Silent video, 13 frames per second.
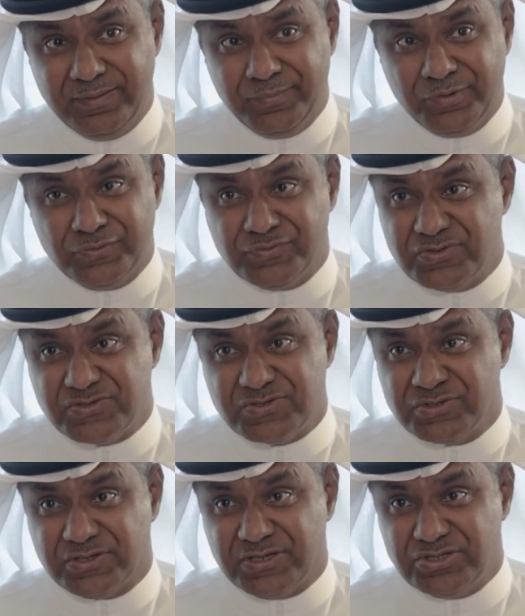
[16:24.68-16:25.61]
Because this is
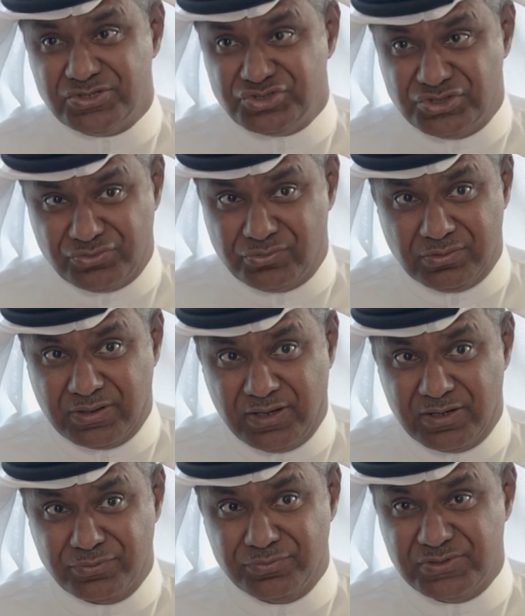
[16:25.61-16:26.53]
not a general
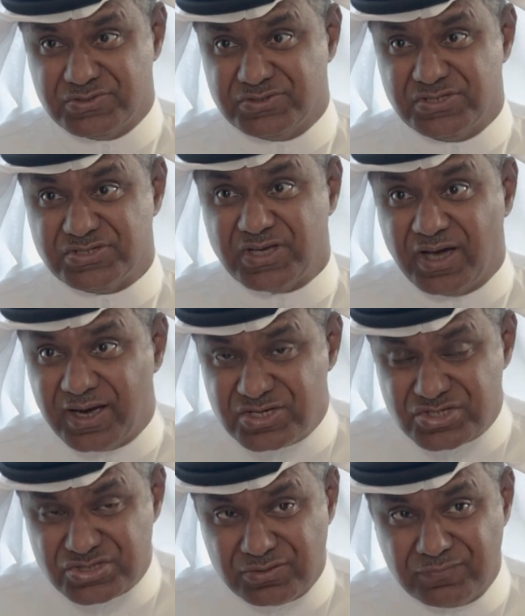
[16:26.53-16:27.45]
cargo. There's
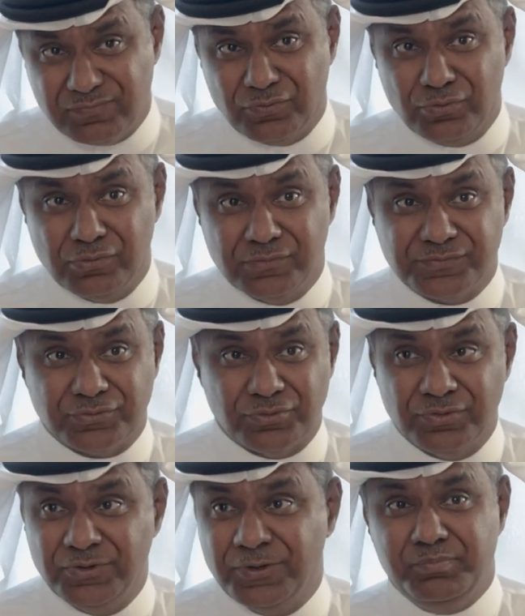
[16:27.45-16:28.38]
hygiene involved,
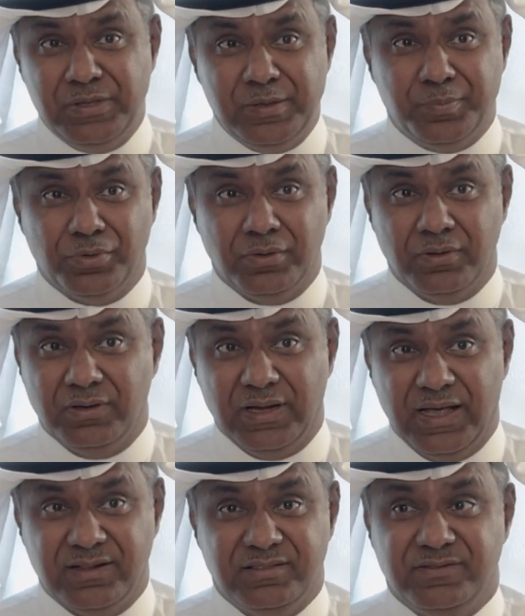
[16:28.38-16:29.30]
so people
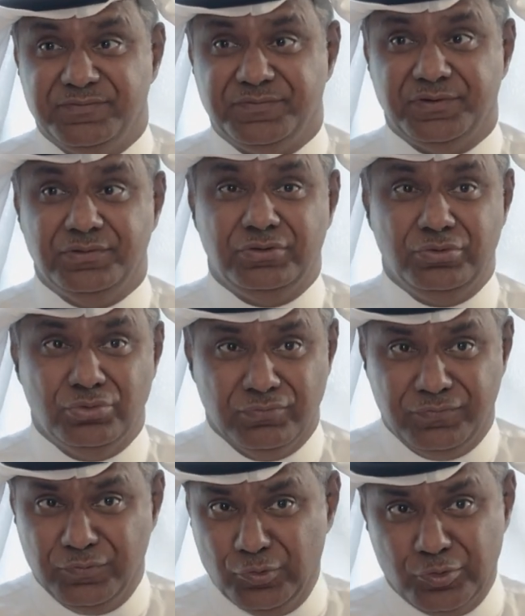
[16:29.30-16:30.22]
had different
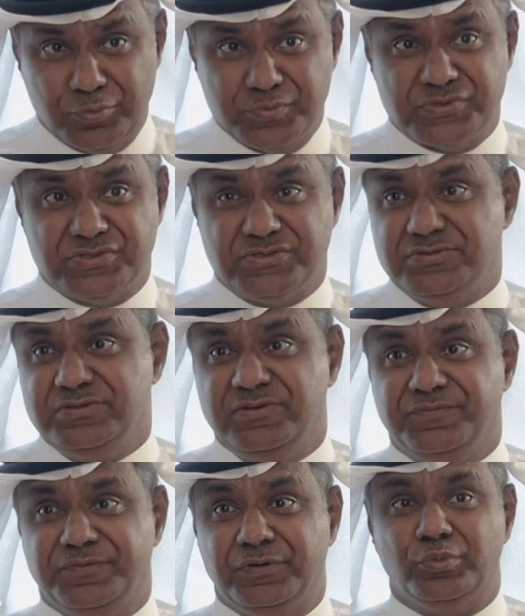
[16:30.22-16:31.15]
uniforms,
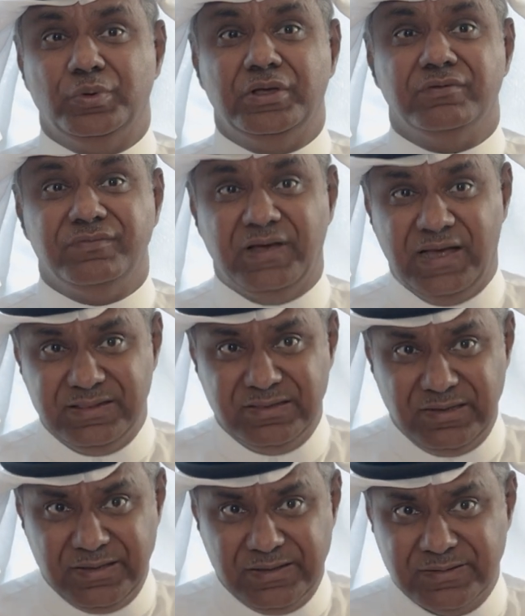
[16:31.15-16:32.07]
different way of
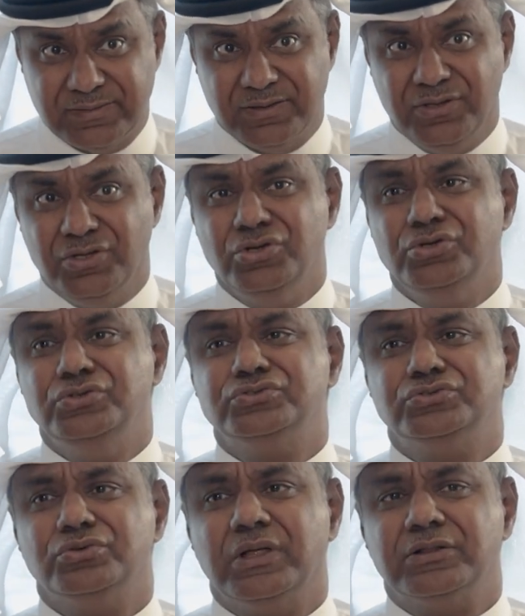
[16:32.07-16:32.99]
handling it.
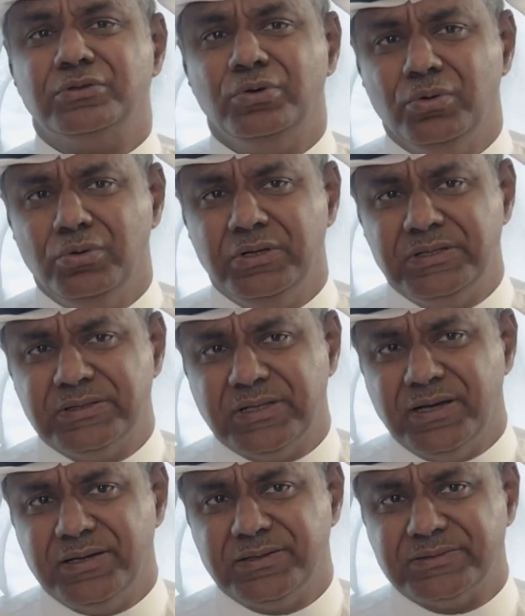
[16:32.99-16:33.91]
So that whole
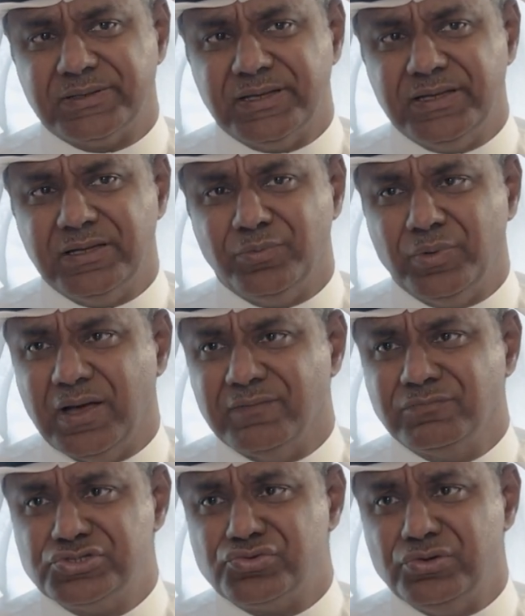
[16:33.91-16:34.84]
entire training we have
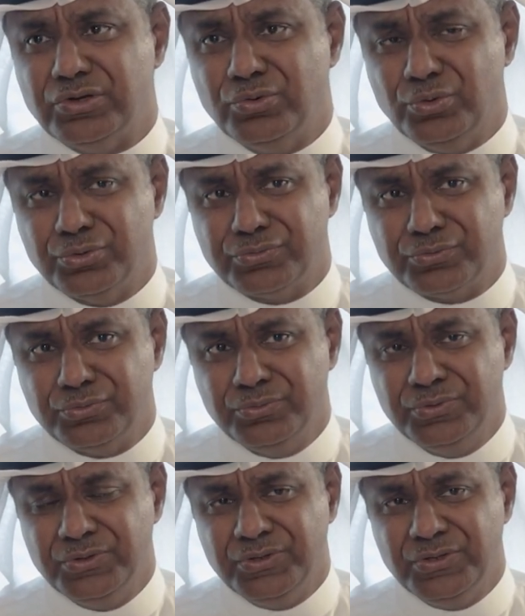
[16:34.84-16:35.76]
to literally go through.